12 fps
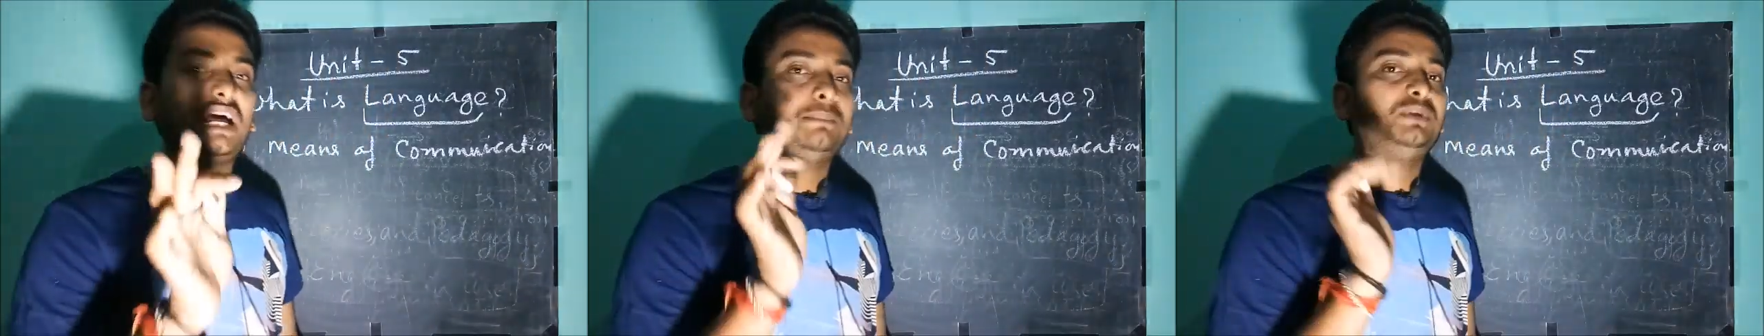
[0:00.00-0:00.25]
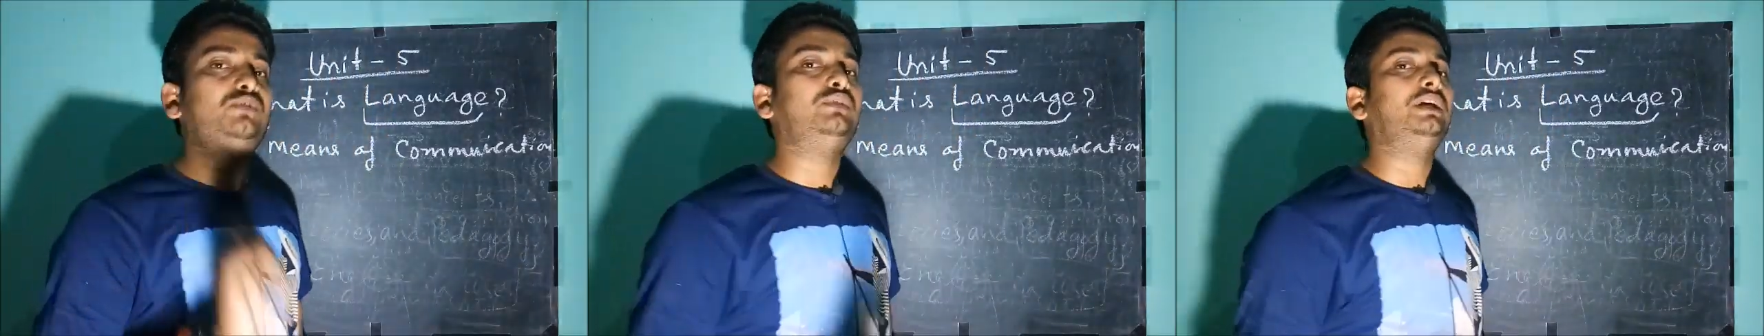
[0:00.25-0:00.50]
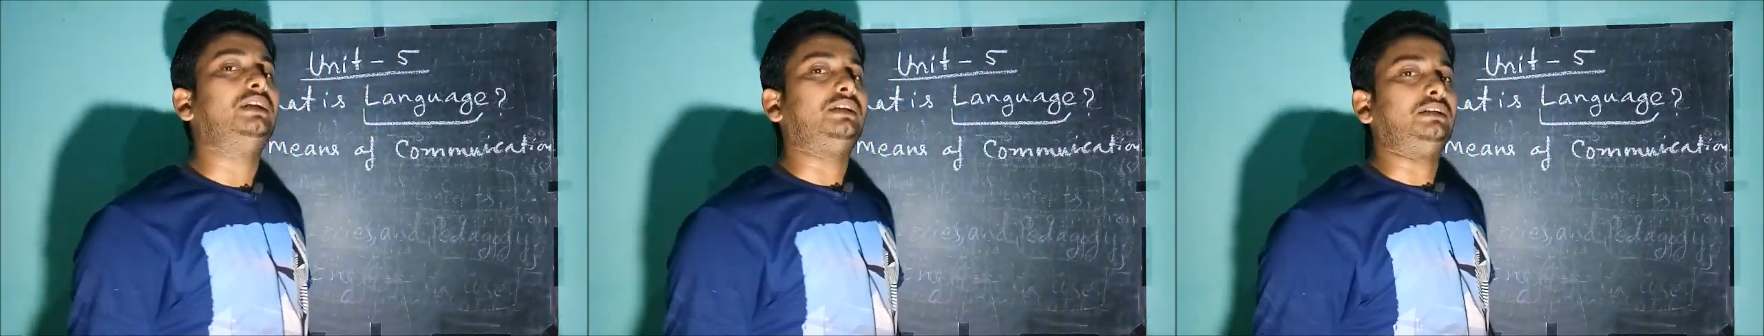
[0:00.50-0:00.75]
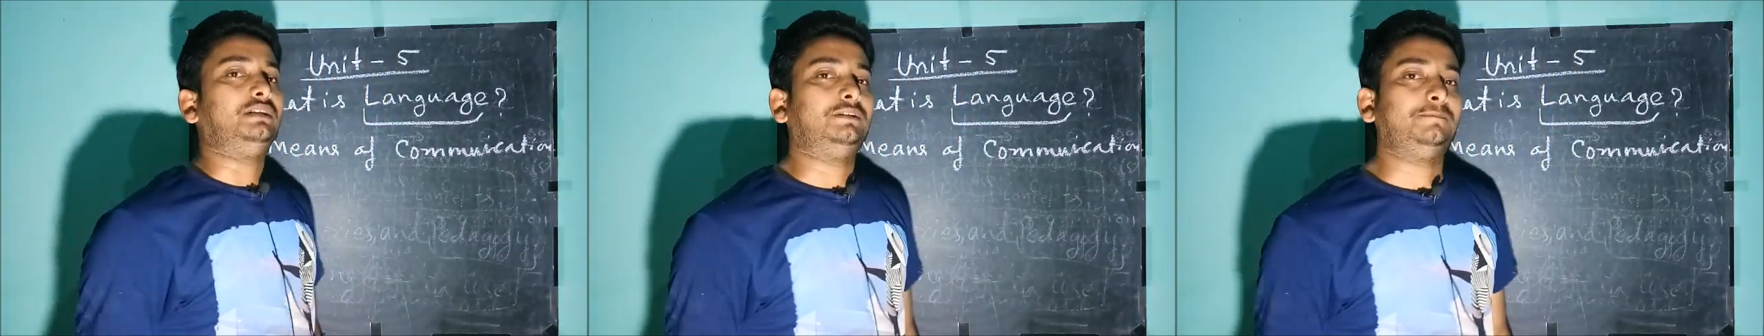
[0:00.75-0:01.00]

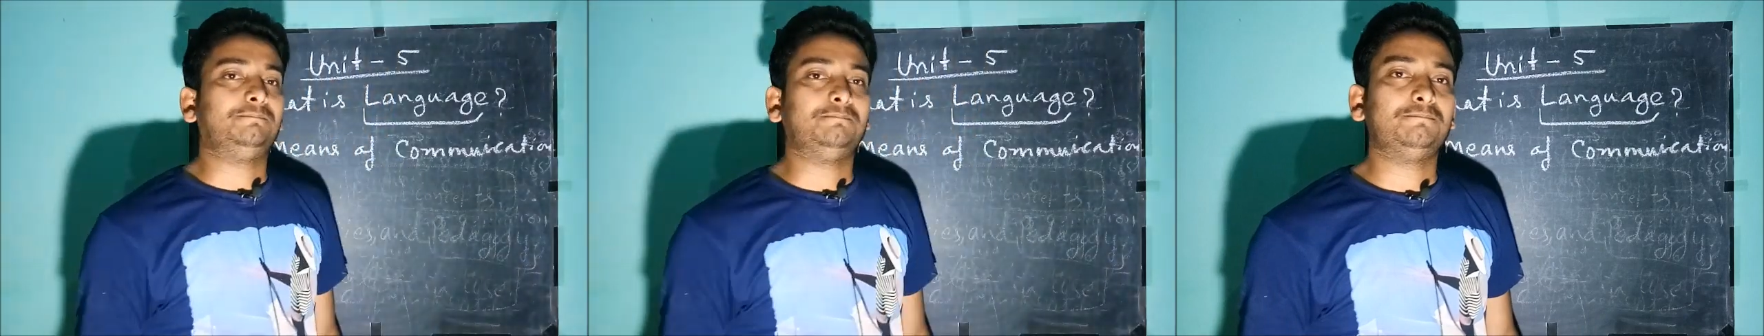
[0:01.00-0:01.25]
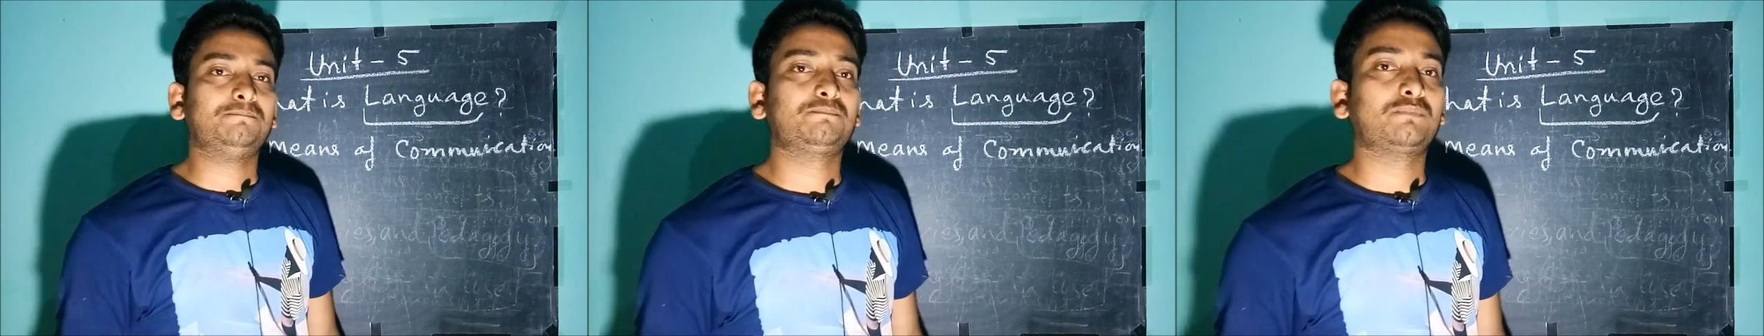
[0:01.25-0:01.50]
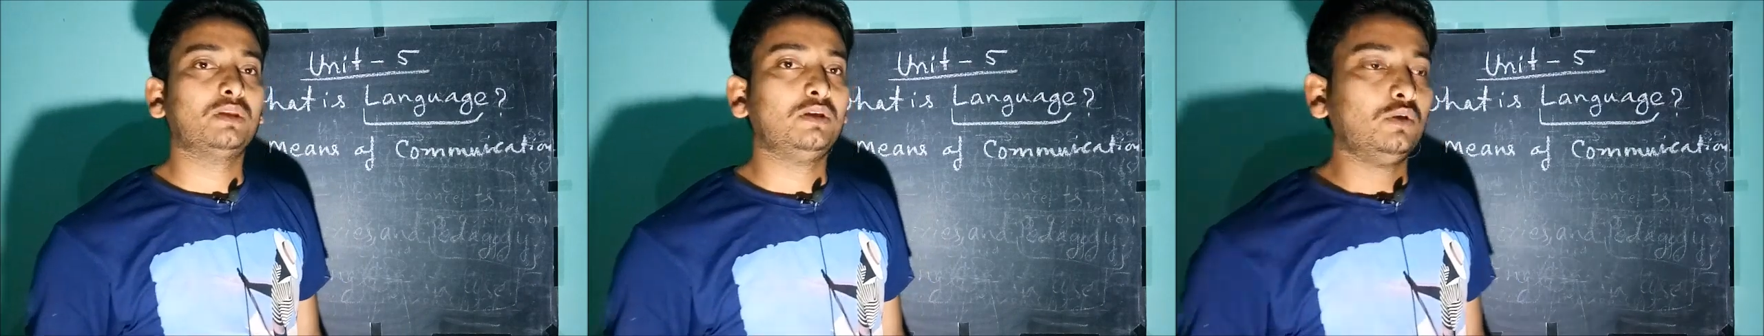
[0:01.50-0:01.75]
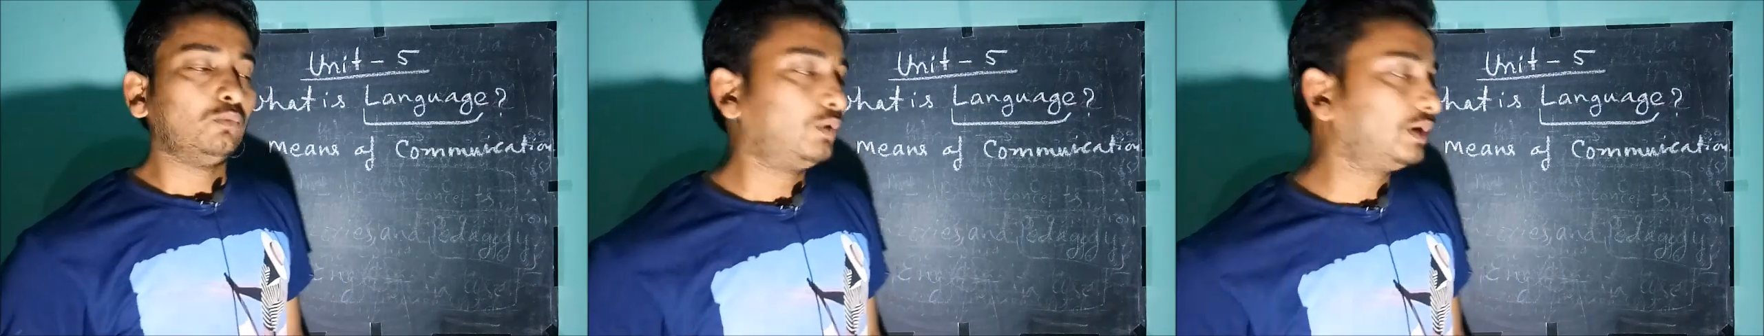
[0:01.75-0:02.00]
arbitrary.
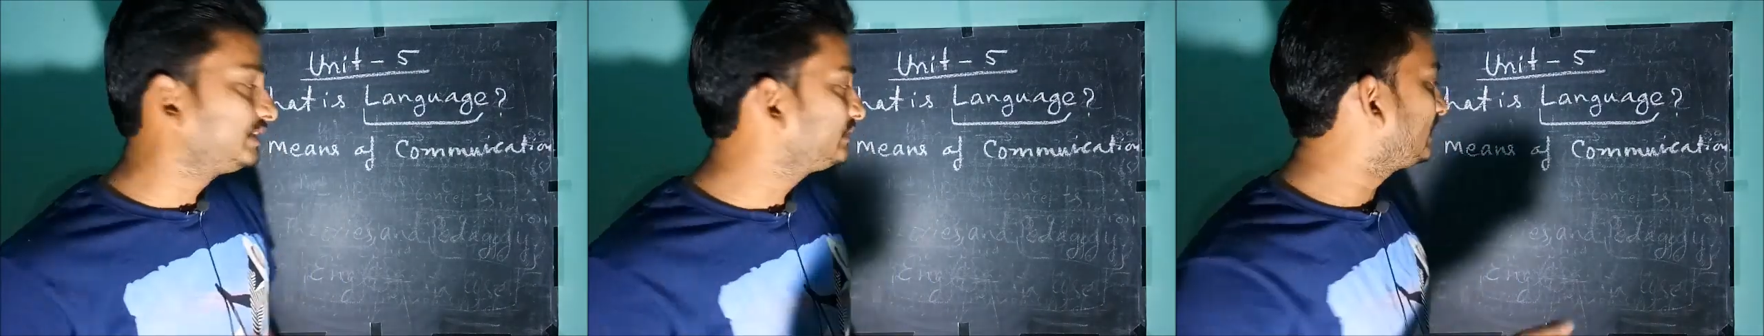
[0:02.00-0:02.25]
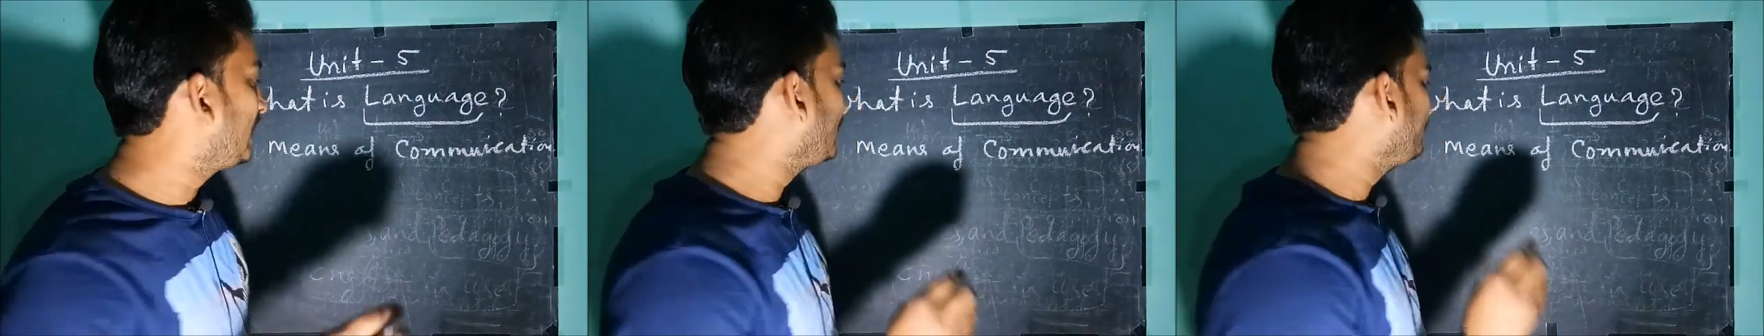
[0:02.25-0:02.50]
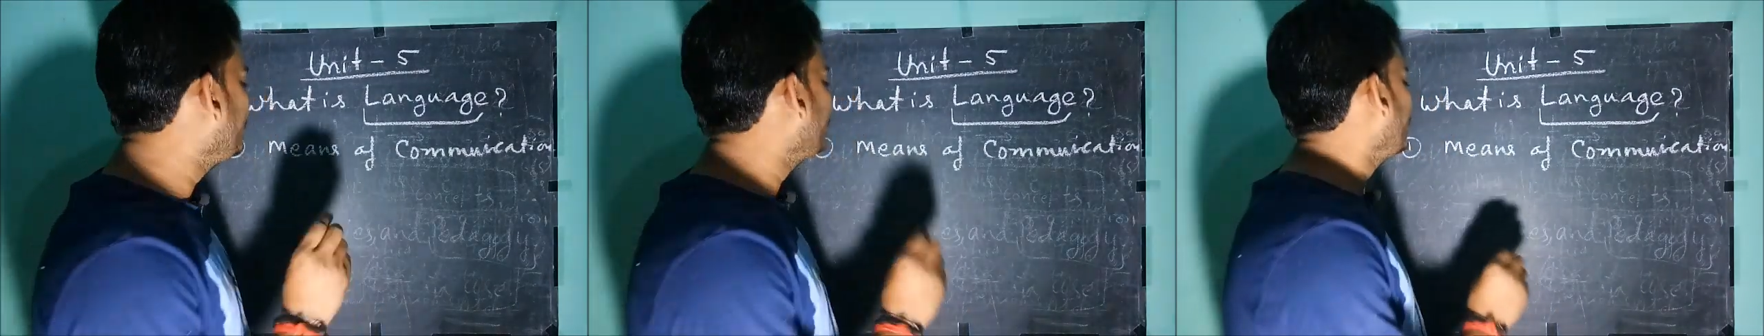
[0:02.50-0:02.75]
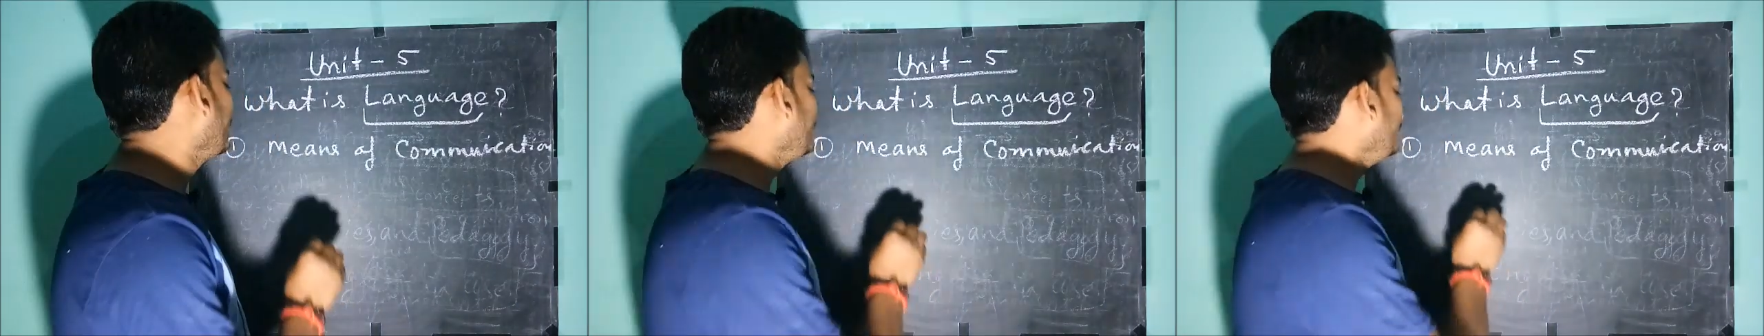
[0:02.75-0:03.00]
What is
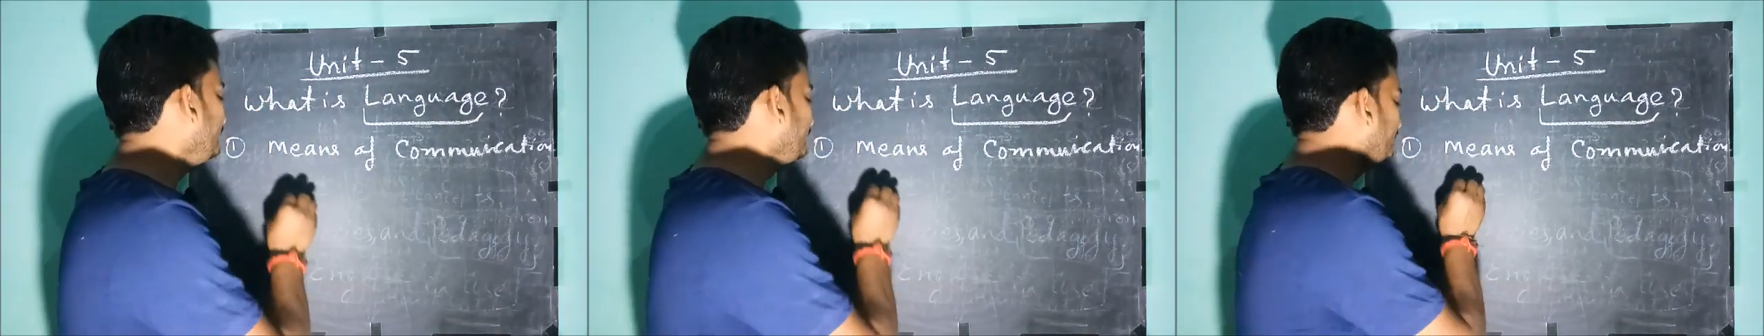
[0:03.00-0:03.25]
arbitrary?